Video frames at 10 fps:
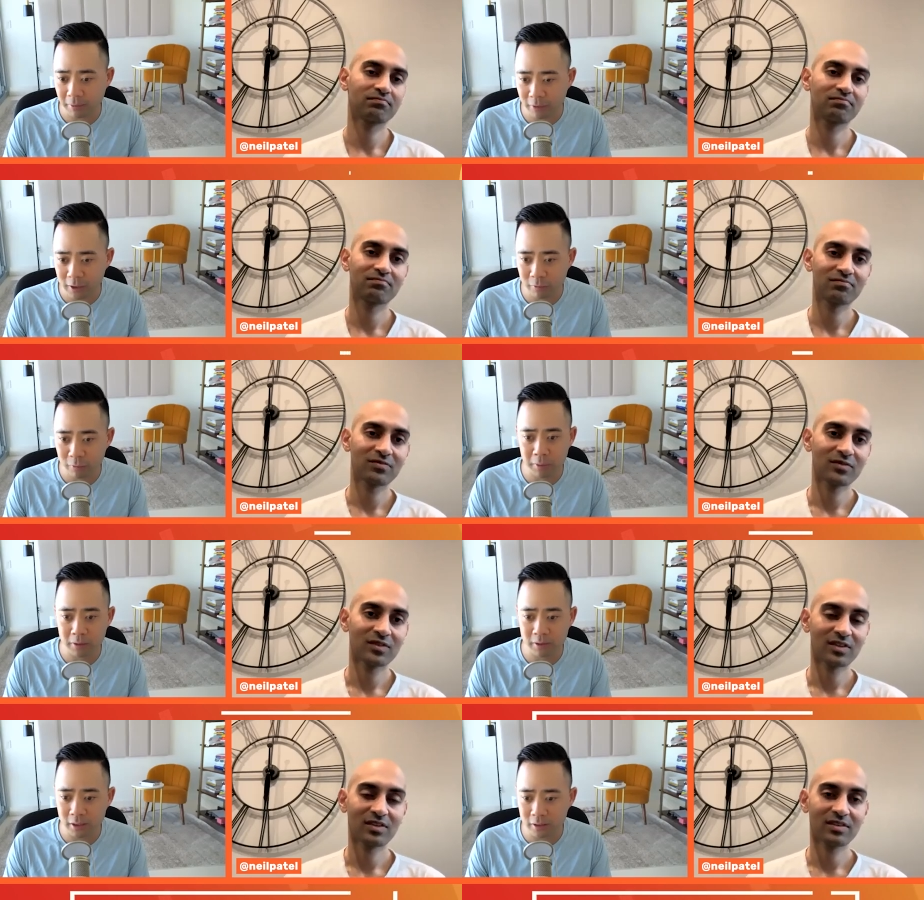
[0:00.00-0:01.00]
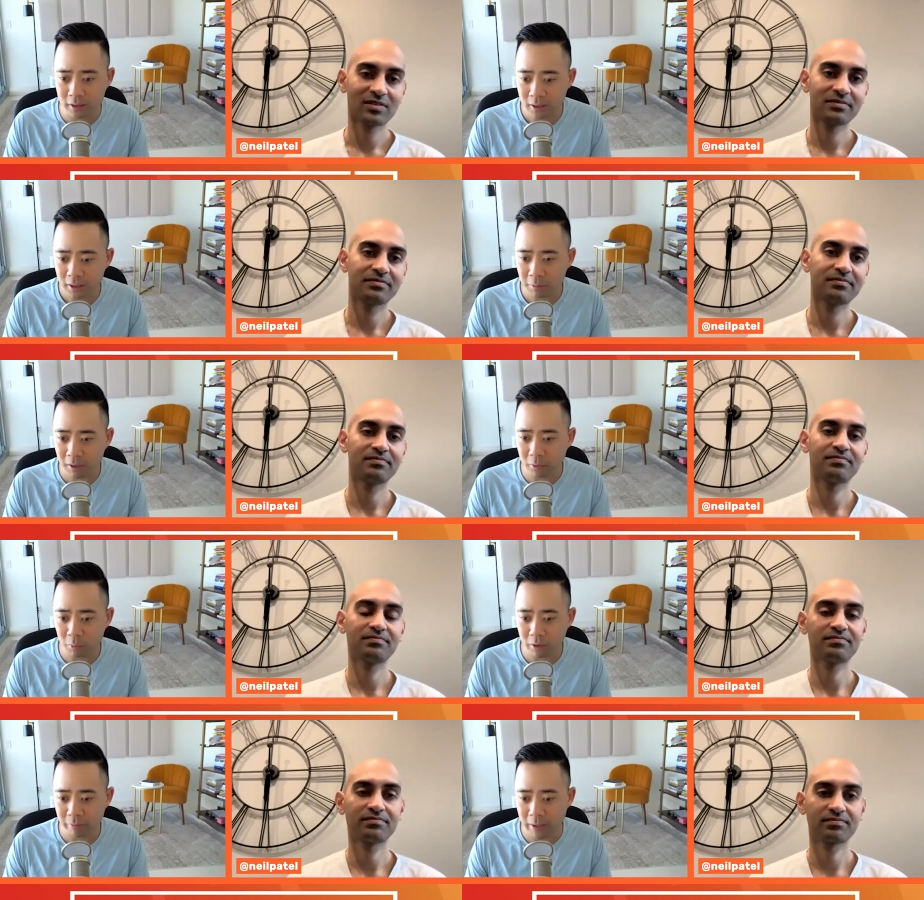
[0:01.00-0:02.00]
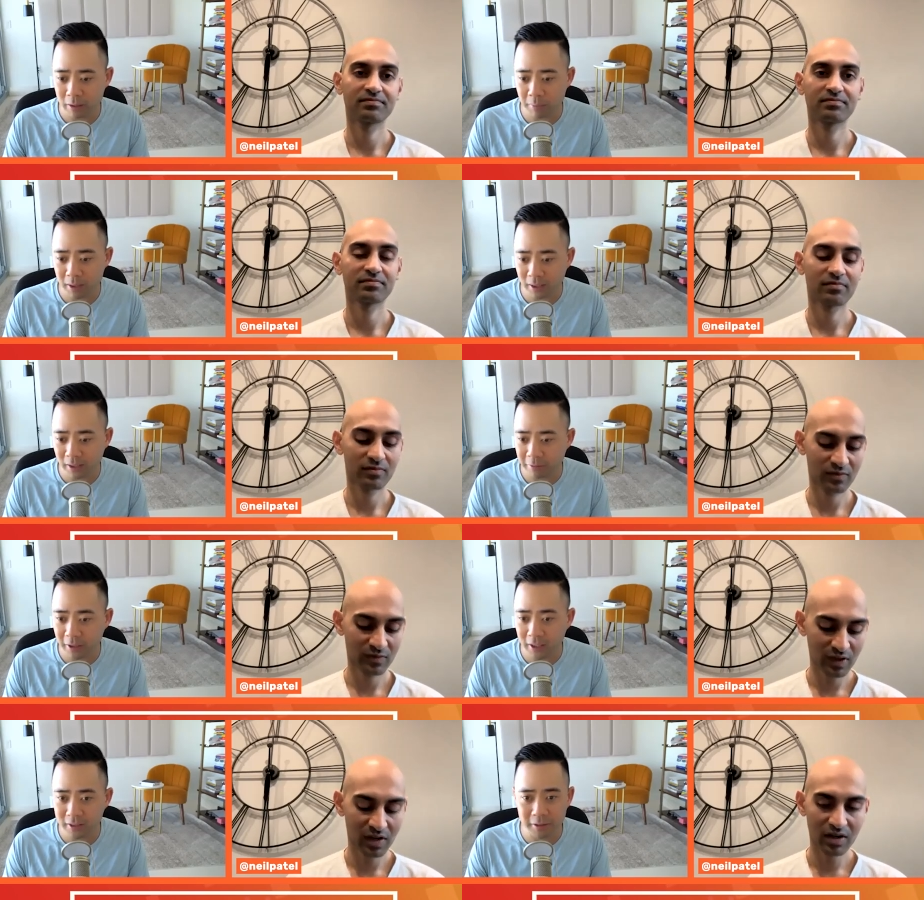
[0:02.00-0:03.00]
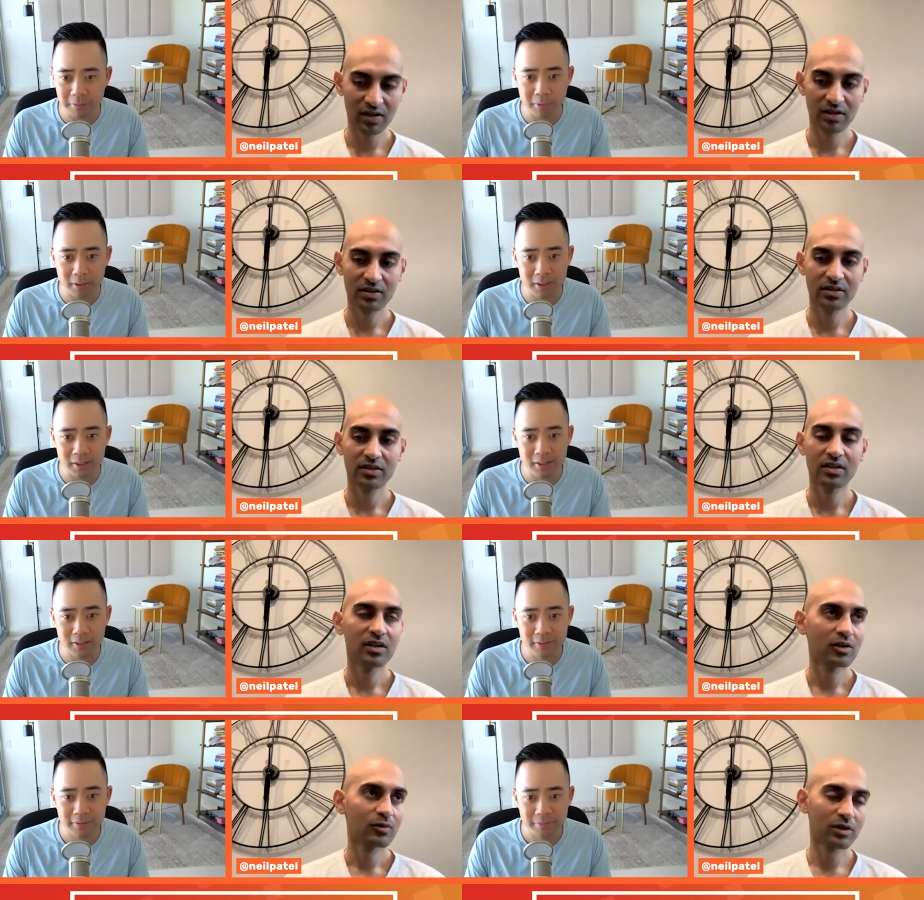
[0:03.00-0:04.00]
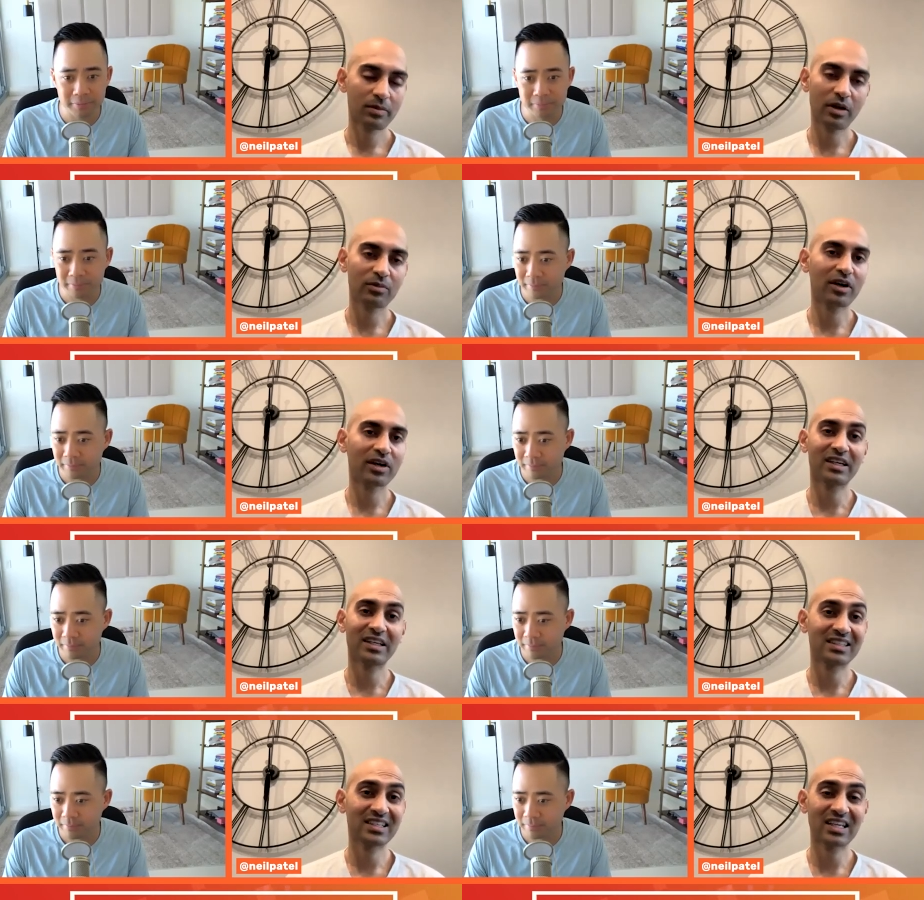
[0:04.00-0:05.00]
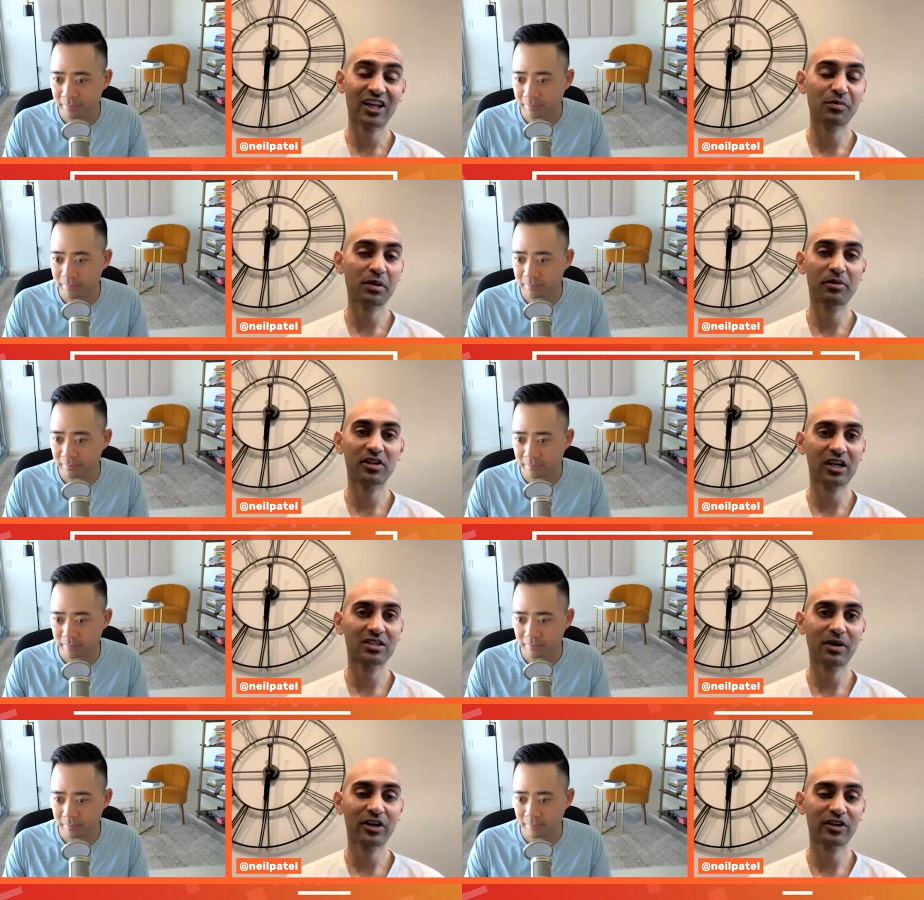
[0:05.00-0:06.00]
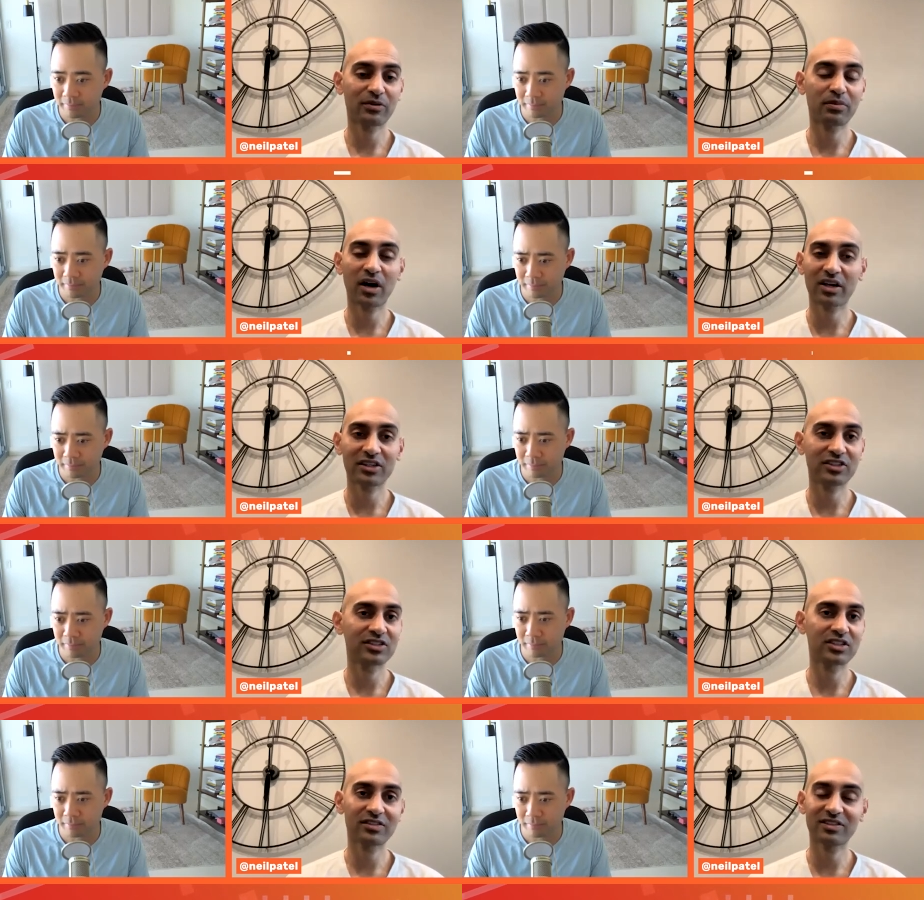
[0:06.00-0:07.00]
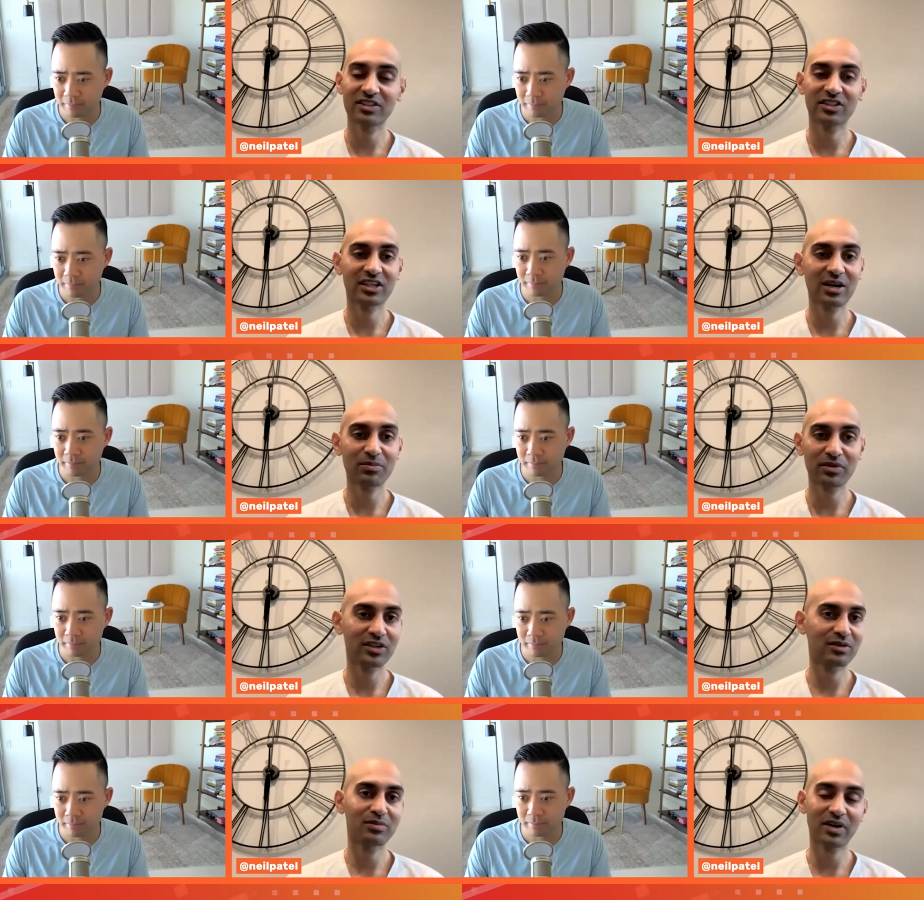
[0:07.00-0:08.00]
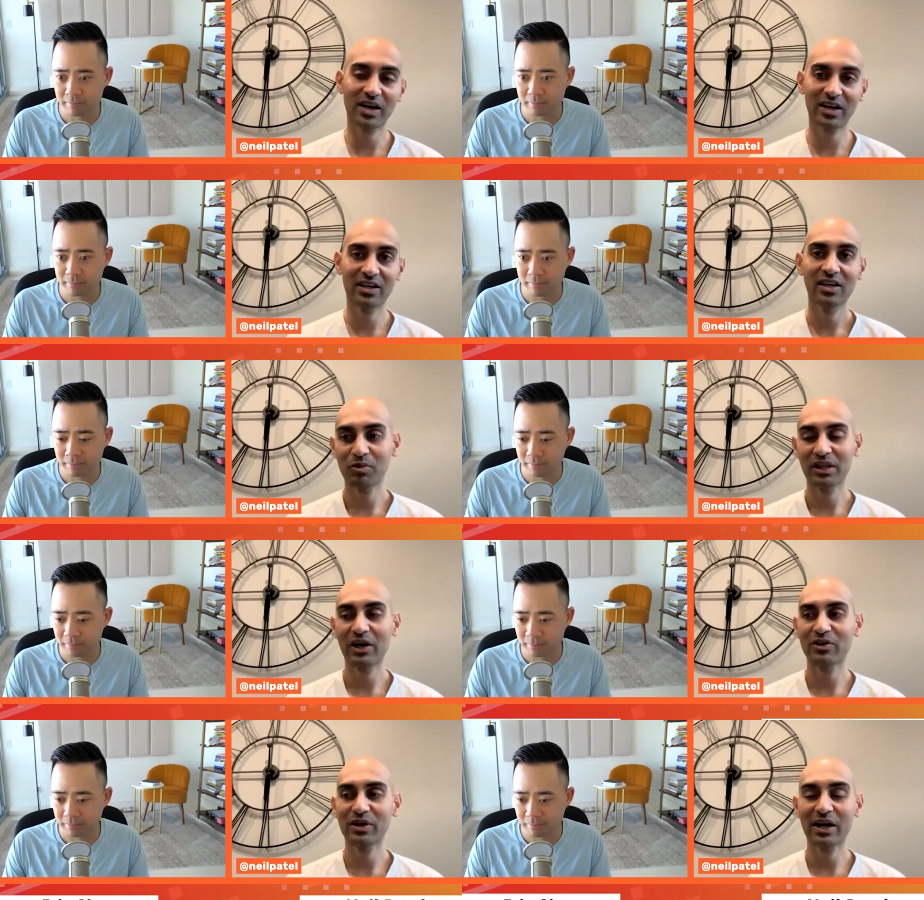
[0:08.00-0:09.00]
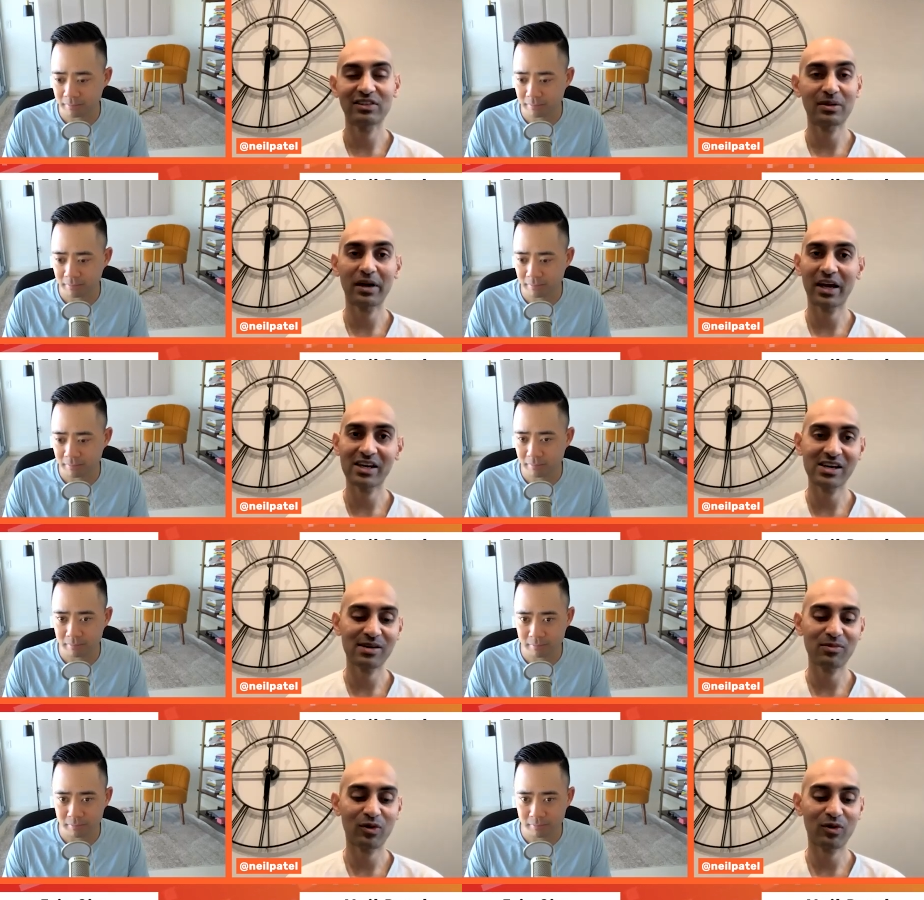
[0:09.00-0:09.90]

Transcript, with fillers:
Speaker 1: first and foremost, Neil, what is word of mouth marketing and why is it important?
Speaker 2: Word of mouth marketing is just other people talking about your product, your service, your company, your brand without you having to pay them